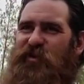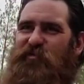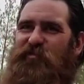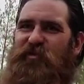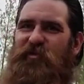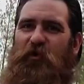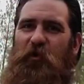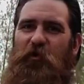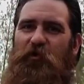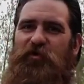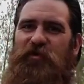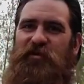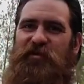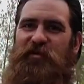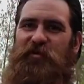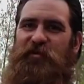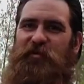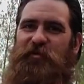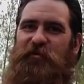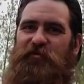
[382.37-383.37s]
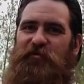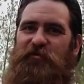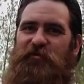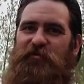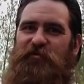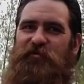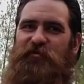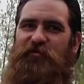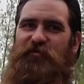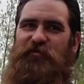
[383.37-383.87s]
to be hokey
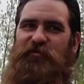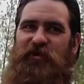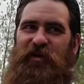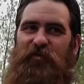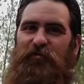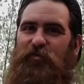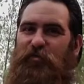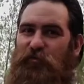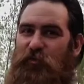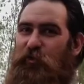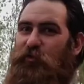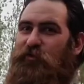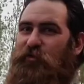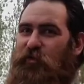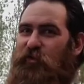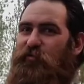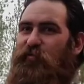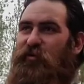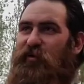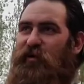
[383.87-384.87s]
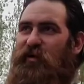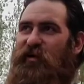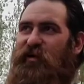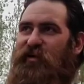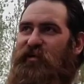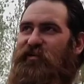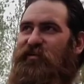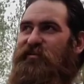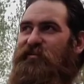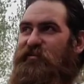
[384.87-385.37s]
and try to promote their
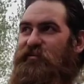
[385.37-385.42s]
brand.